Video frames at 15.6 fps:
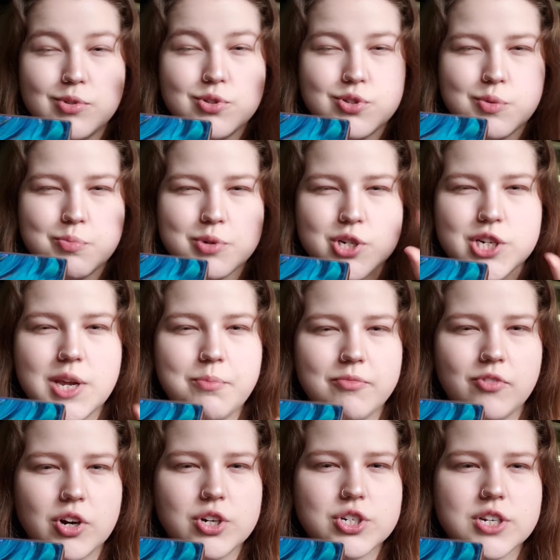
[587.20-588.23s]
super cheap
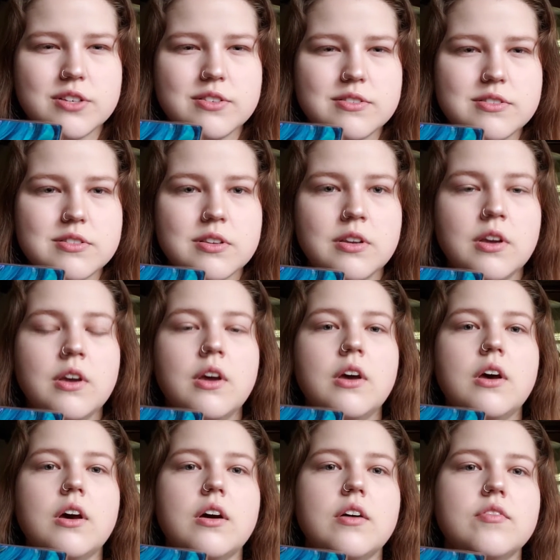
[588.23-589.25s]
versions
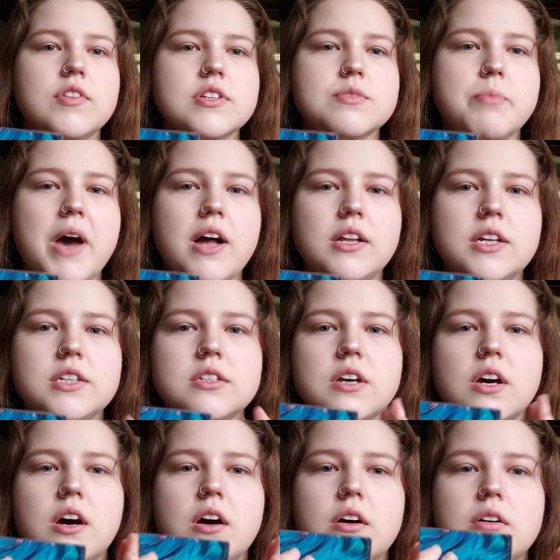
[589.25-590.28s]
of this
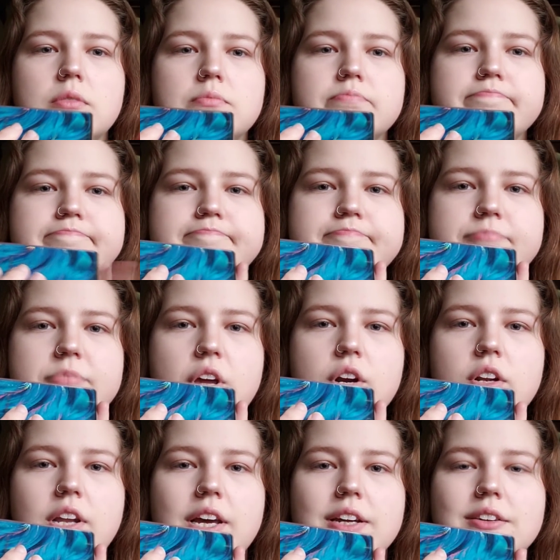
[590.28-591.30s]
palette, that
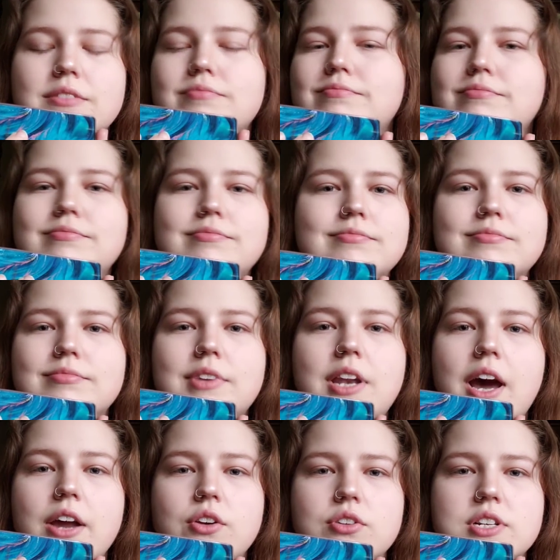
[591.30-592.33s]
are like
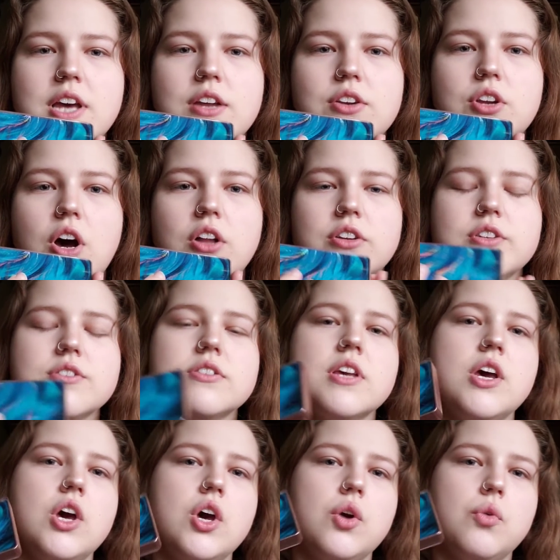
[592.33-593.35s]
$9 or $10,
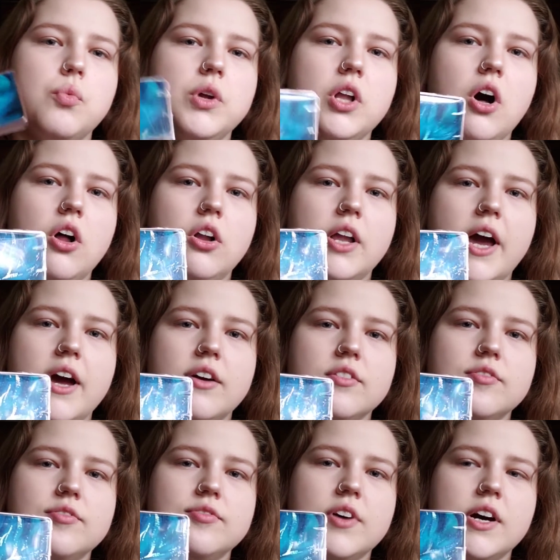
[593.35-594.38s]
will all
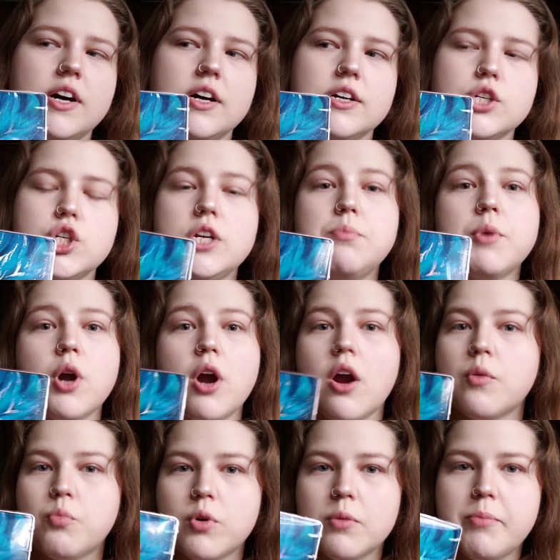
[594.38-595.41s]
have cheap
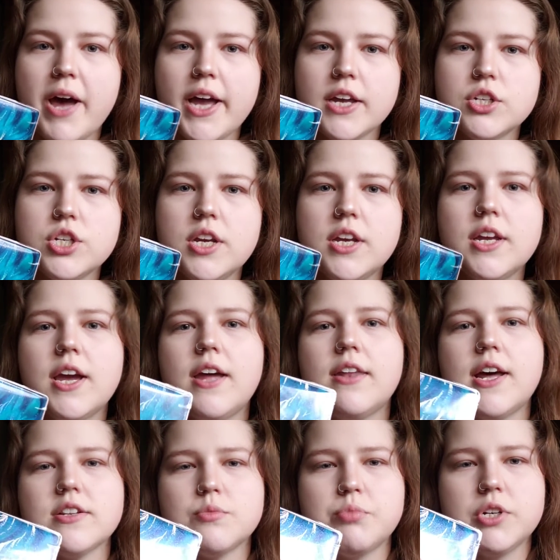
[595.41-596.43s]
cardboard packaging, and
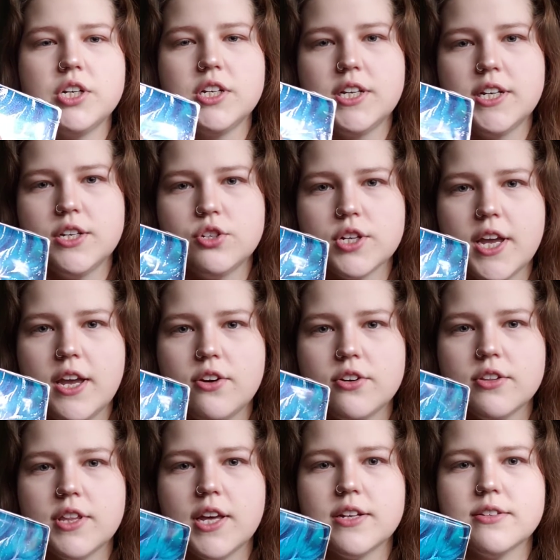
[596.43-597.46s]
that's a pretty good
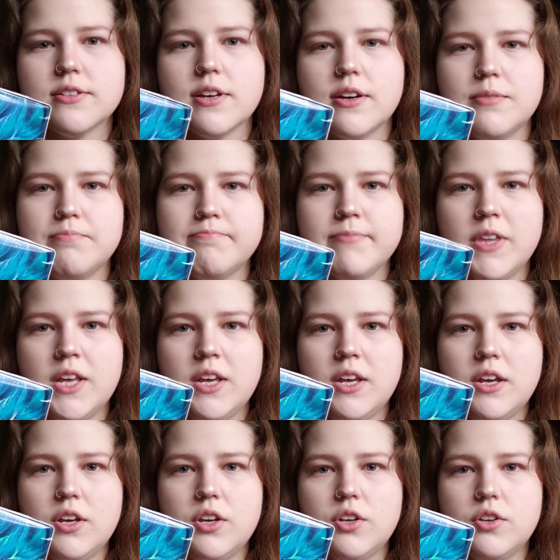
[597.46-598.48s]
indicator that
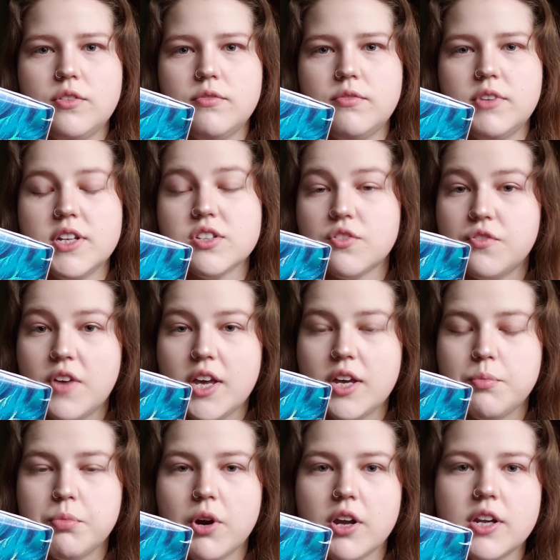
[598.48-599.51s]
it's a
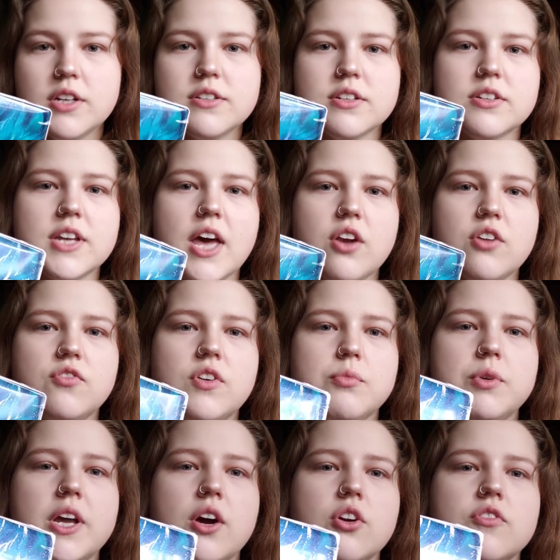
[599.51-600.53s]
fake product, a
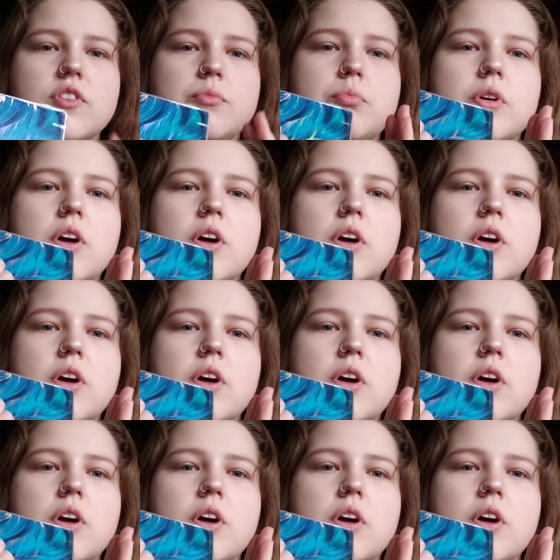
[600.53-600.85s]
counterfeit